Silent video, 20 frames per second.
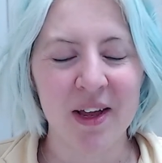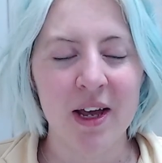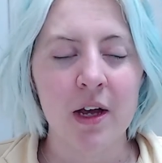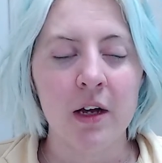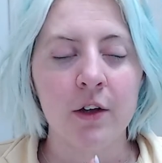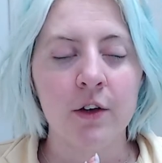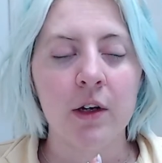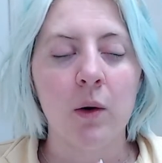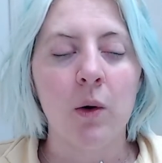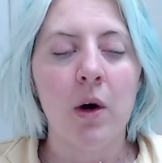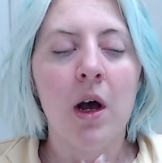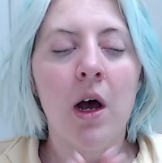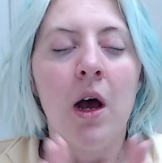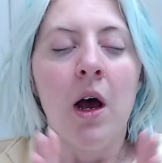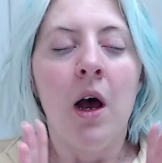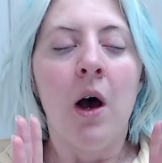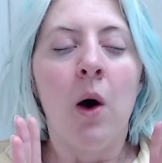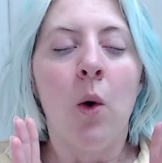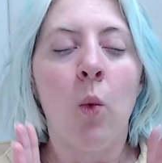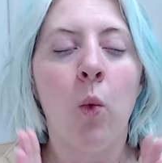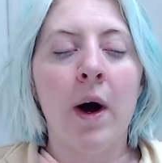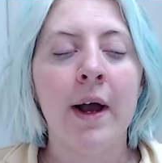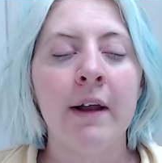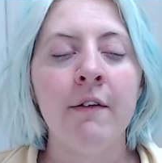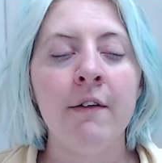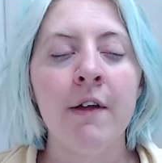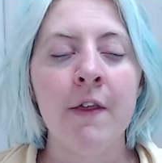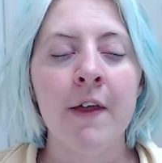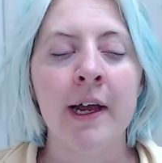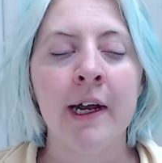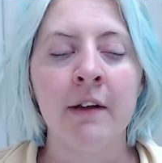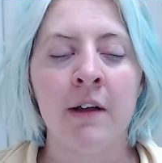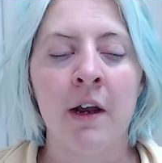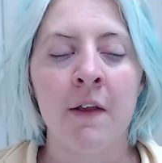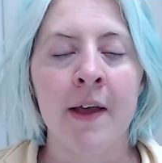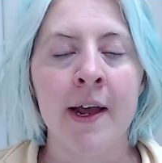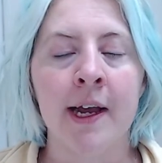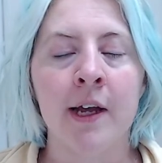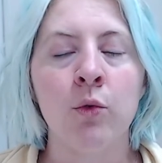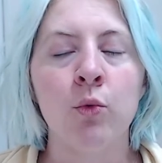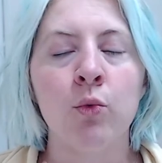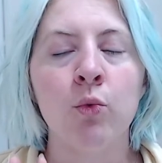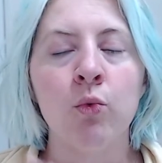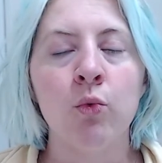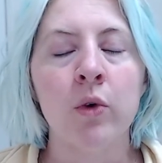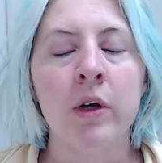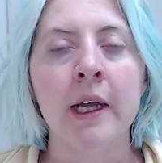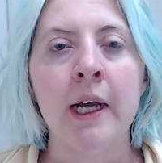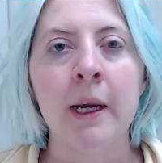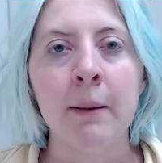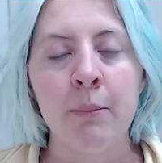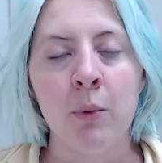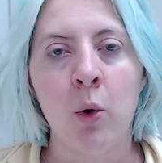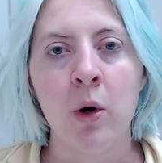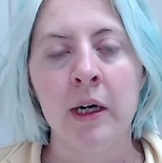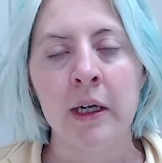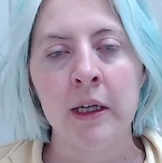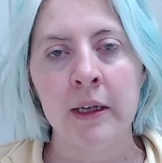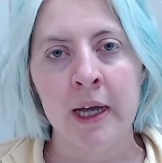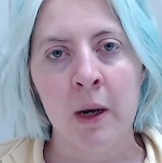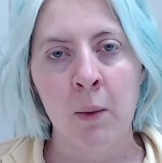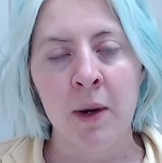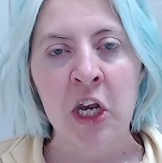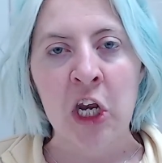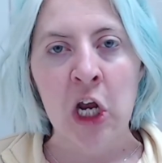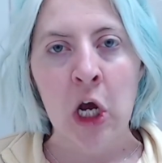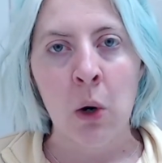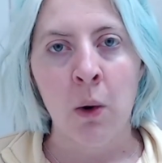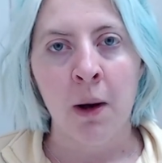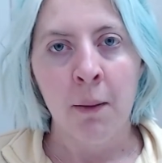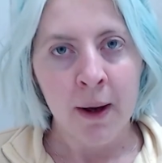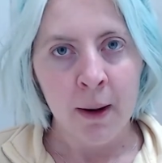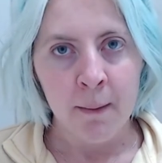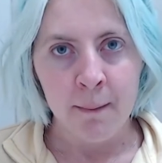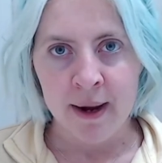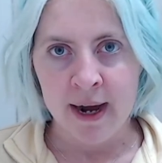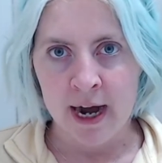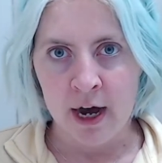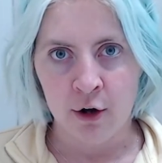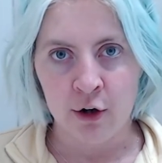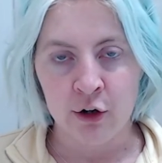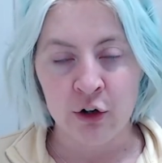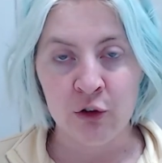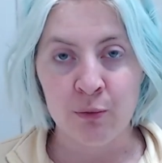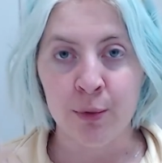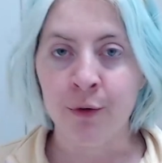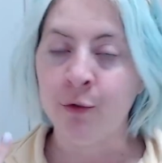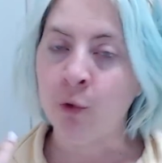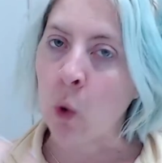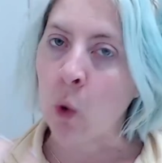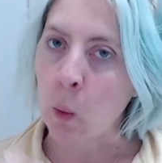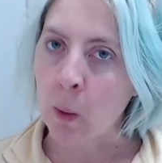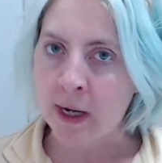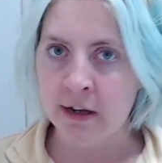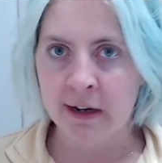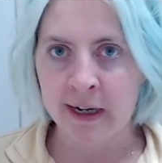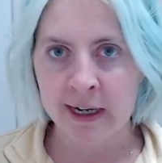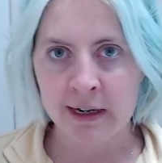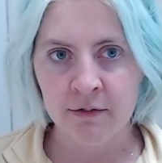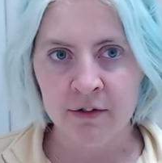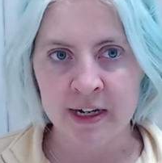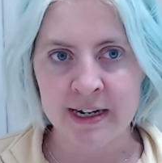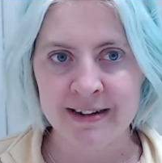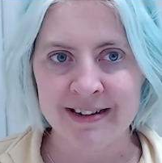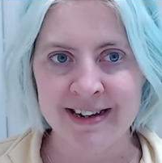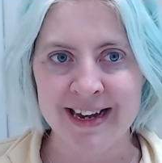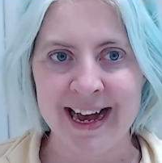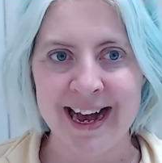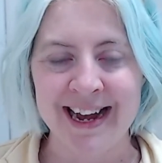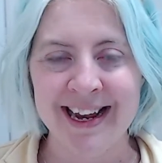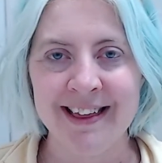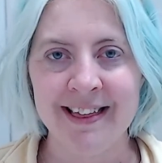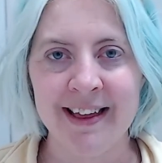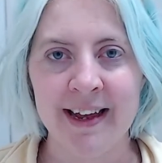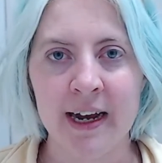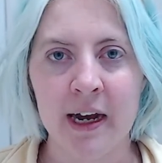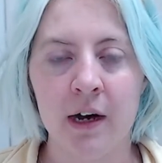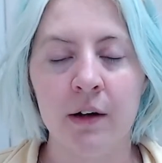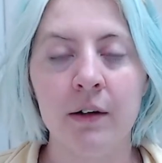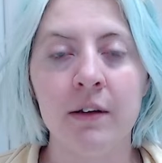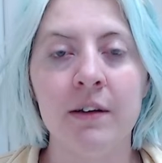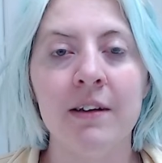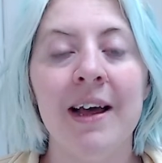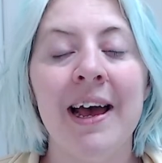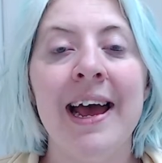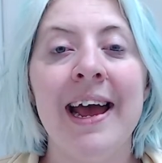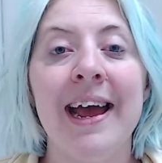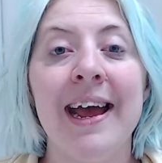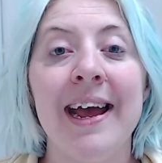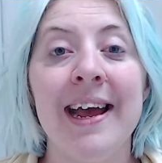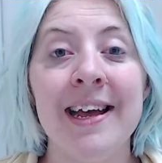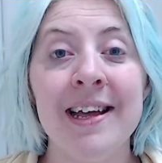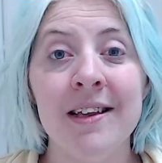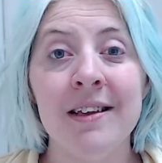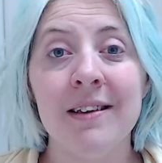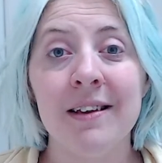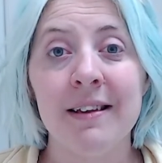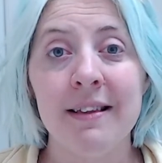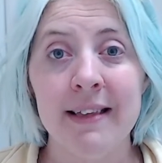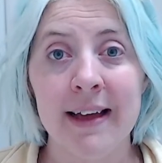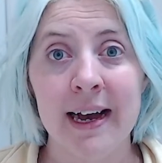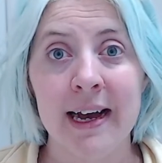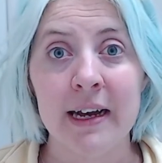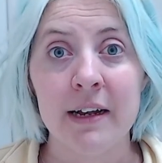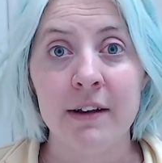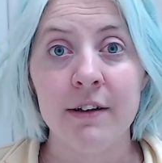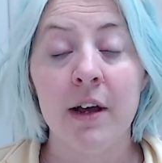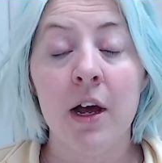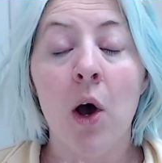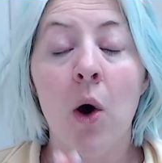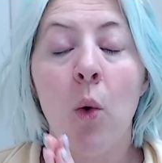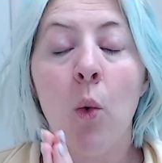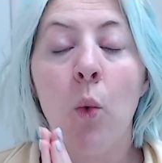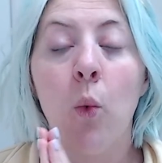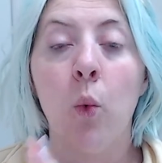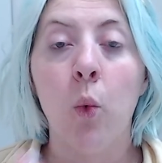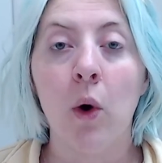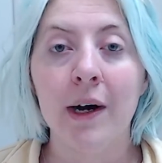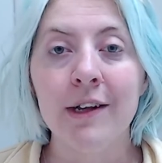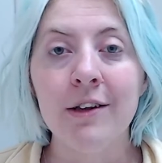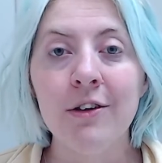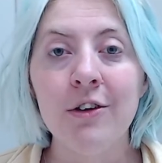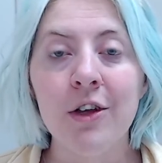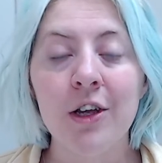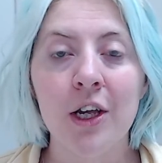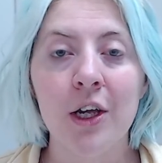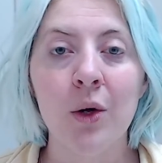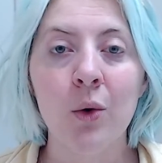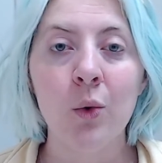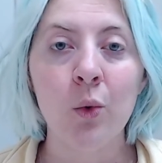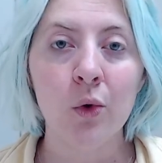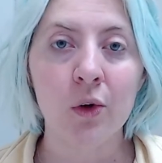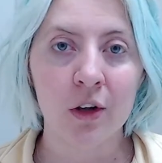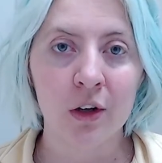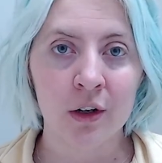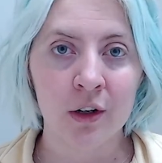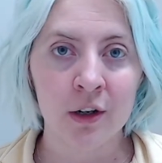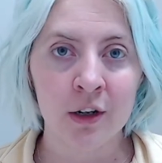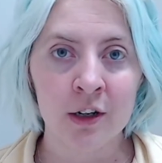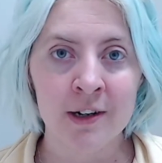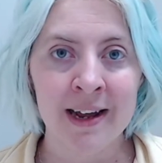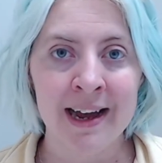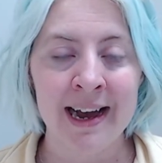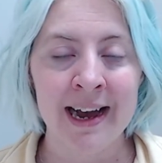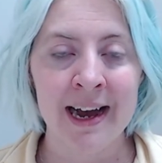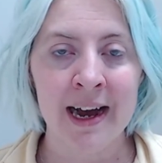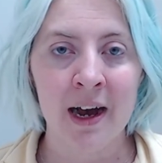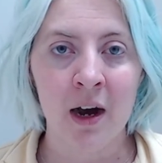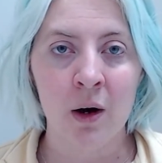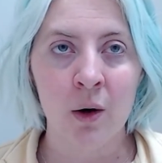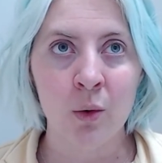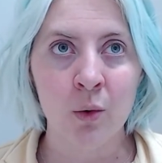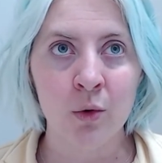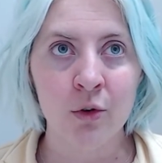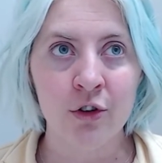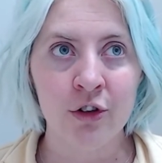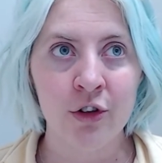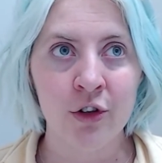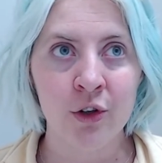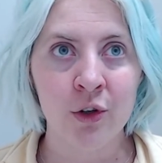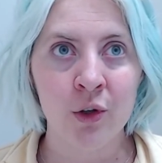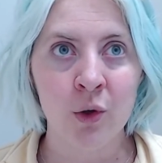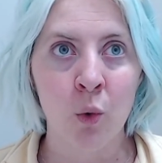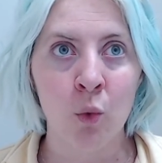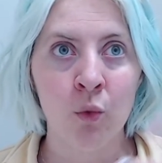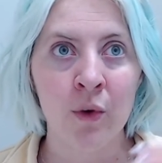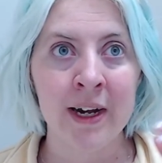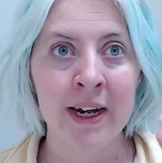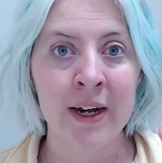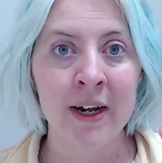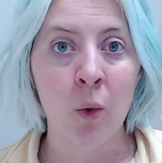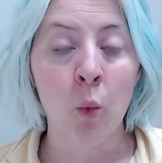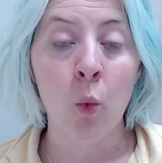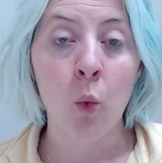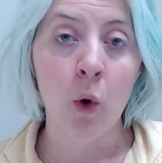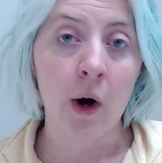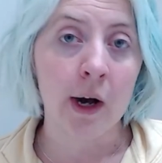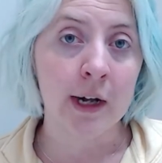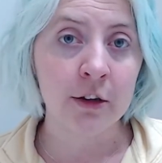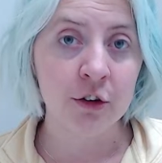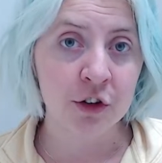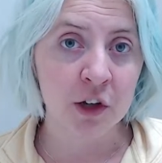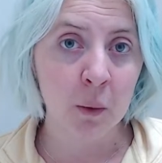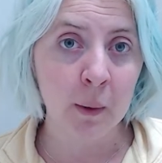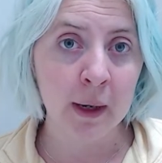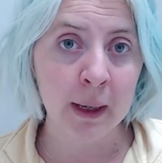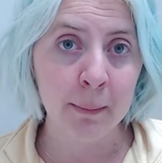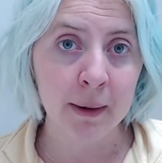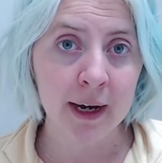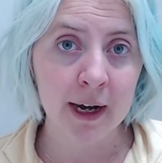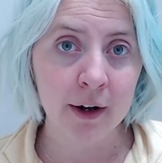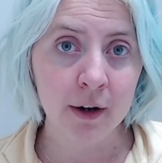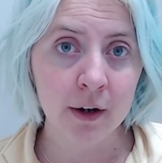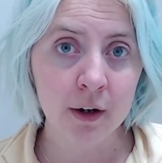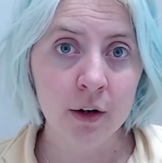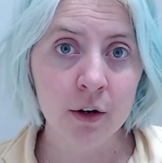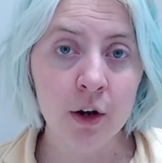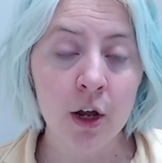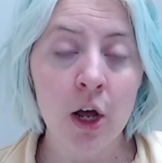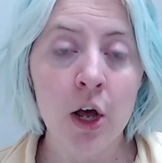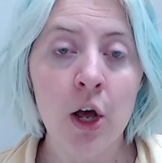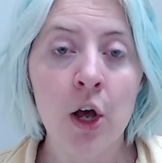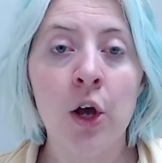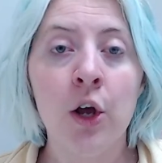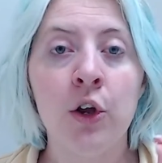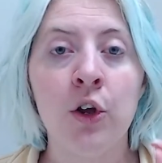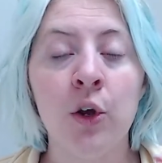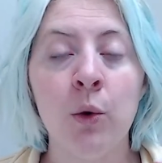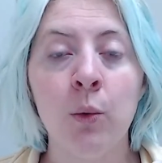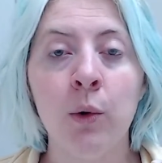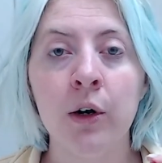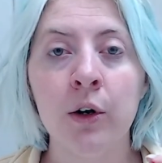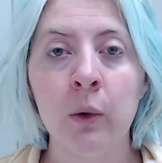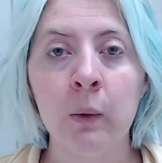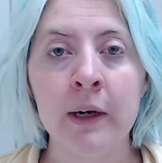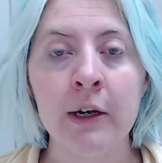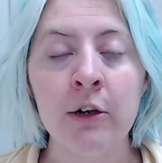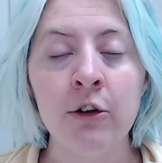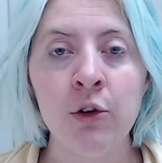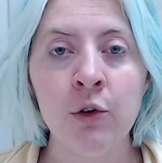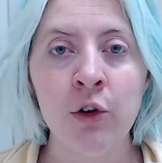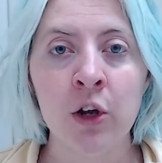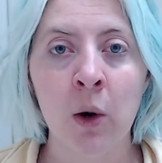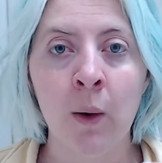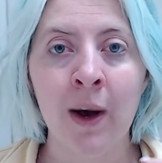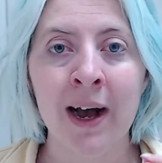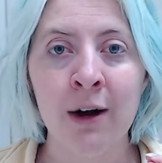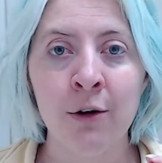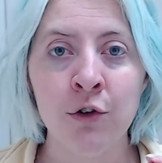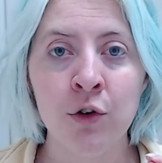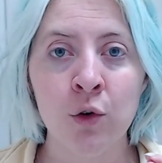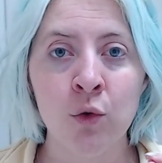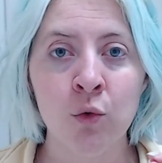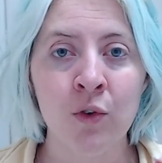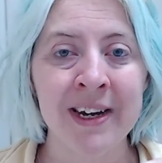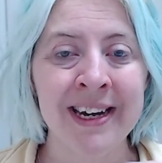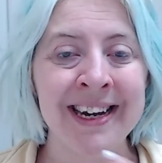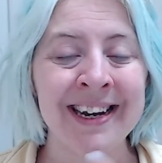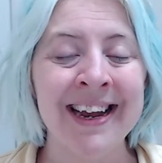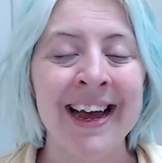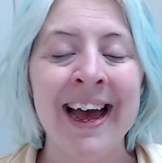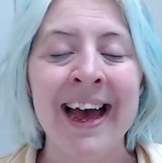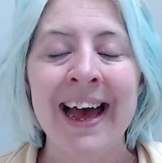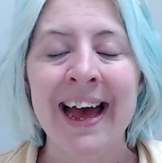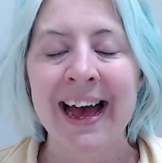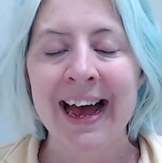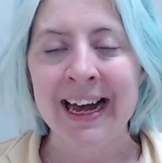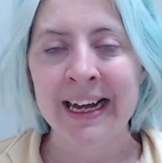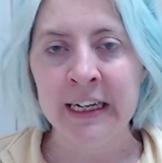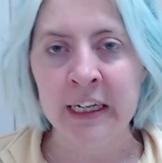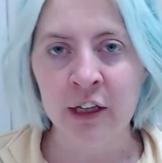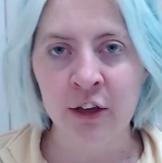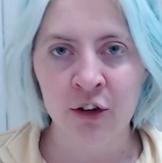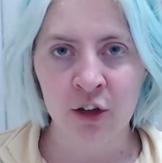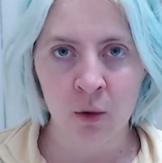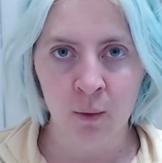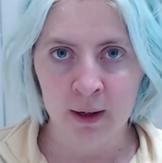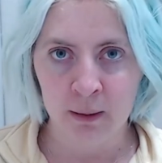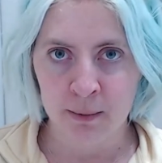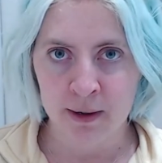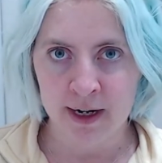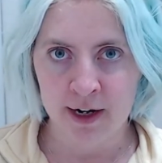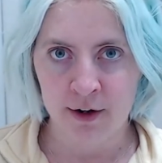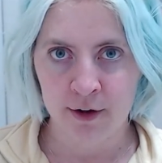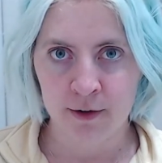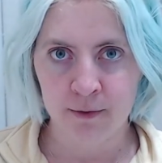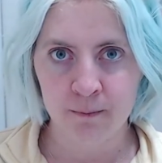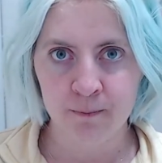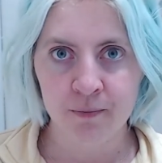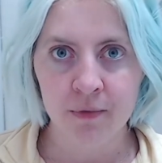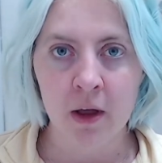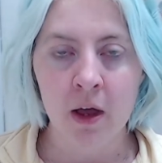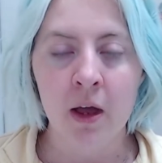So one of the things I think is really important that we know about patterns before we dive into anything else is that once you learn how to read one sewing pattern, you are going to know how to read any sewing pattern.